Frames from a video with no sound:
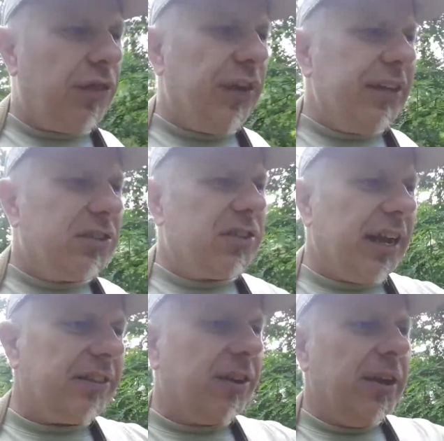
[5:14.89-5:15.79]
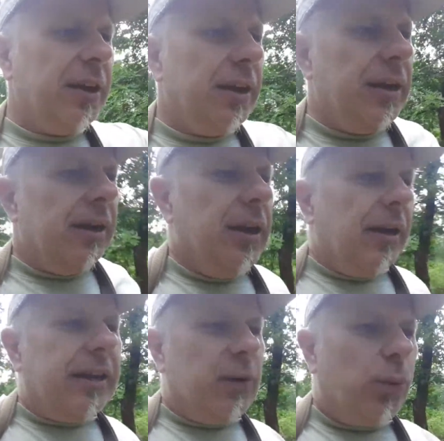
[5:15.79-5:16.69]
Things that
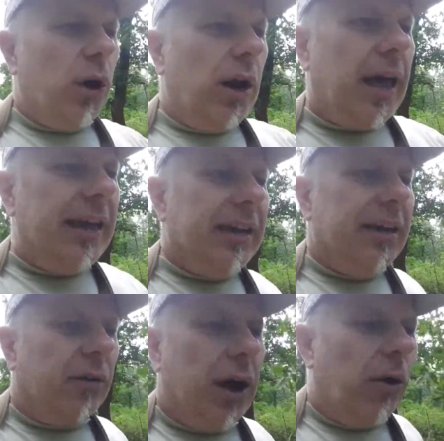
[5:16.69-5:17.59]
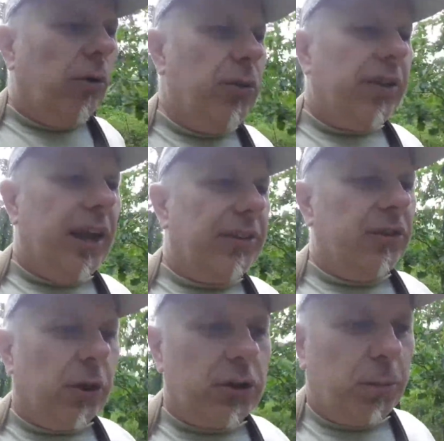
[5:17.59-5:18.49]
were lying around
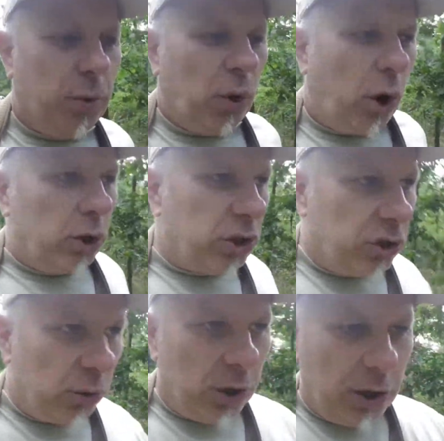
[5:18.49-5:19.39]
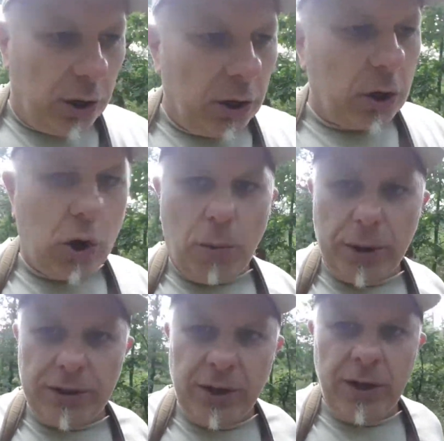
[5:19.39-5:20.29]
and not brought to a
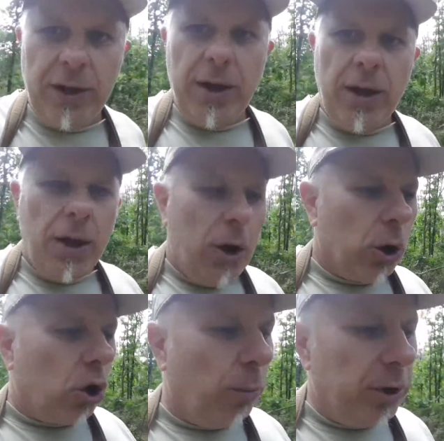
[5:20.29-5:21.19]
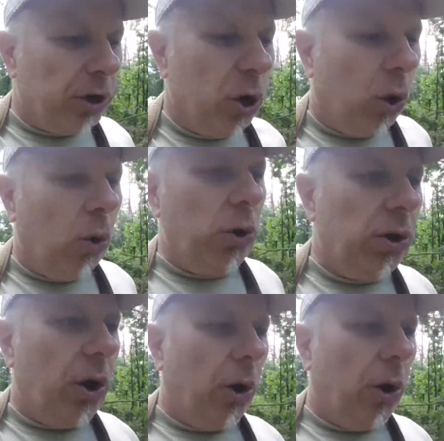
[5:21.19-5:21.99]
common goal,